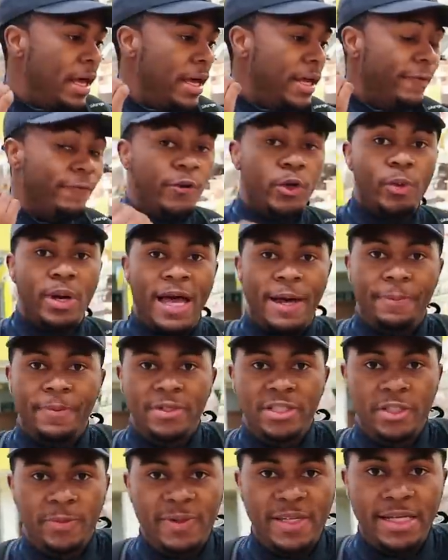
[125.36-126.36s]
If you
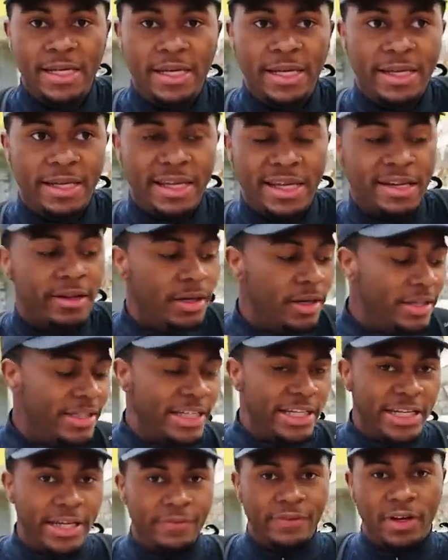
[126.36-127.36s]
happen to be in England
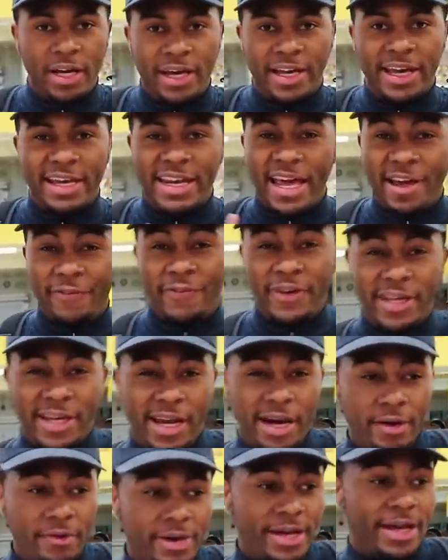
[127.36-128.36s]
and you live in like an ethnic
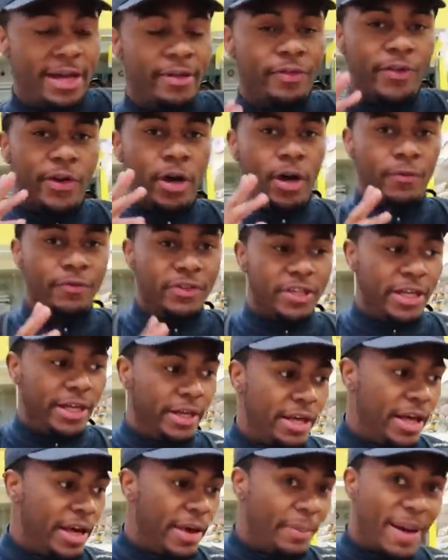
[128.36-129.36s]
area, they
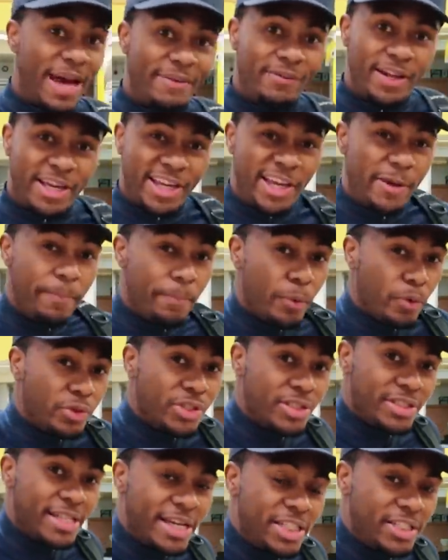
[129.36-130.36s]
often have like a
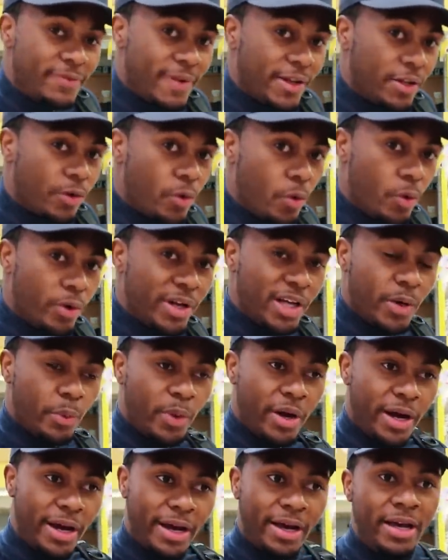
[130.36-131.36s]
butcher section around the corner
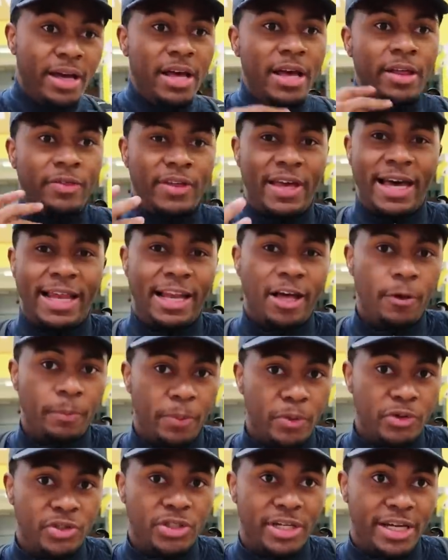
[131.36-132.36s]
where the halal
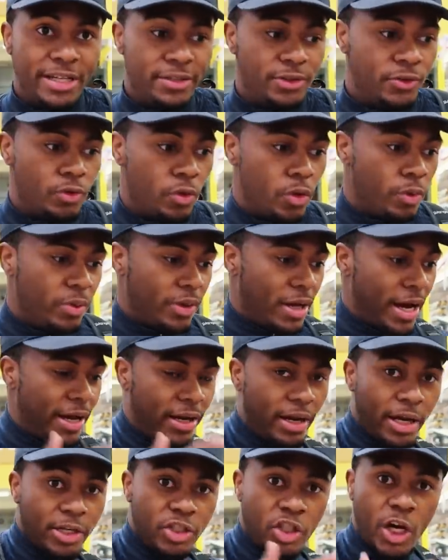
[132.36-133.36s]
butcher in store will
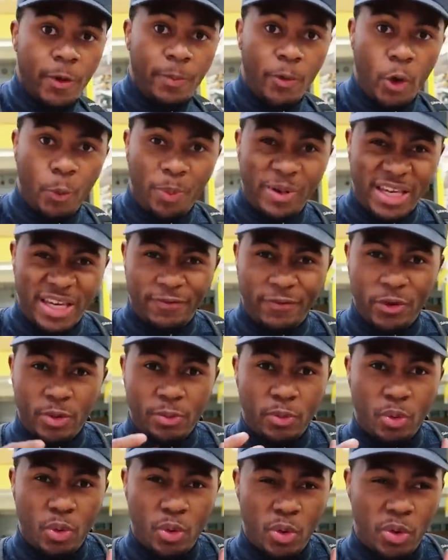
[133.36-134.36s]
kind of like chop it up and give you
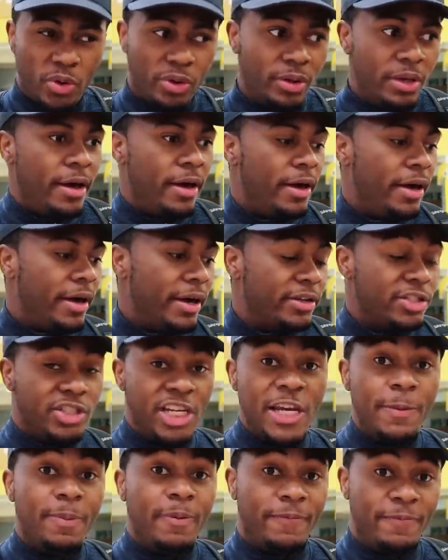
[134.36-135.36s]
more
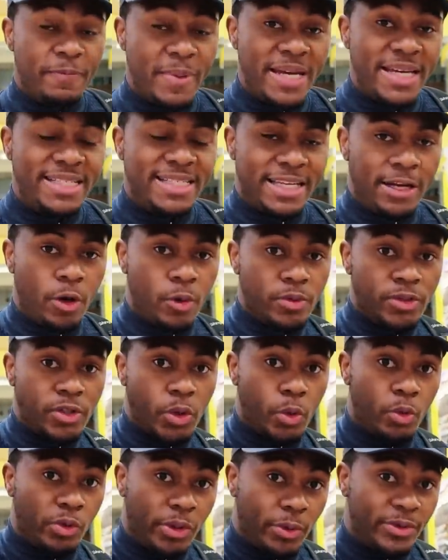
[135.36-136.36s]
cheaper meats, and
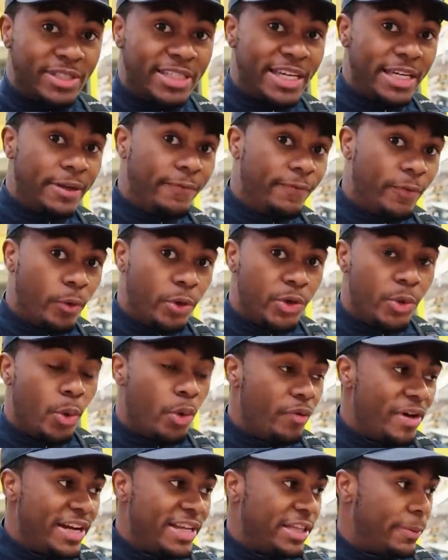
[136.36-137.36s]
also they'll skin it for you
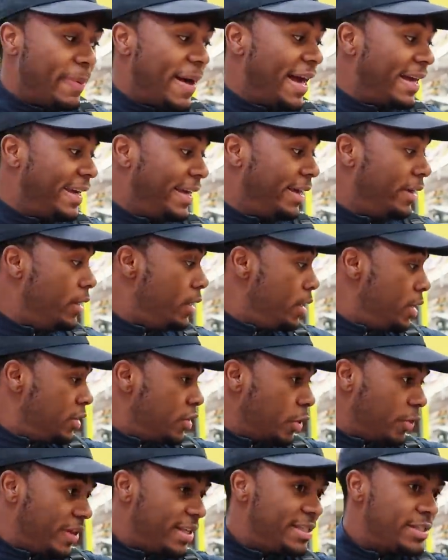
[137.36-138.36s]
already in the packet.
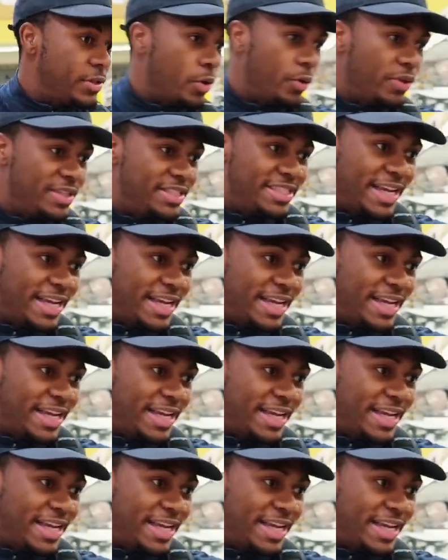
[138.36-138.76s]
So this is all the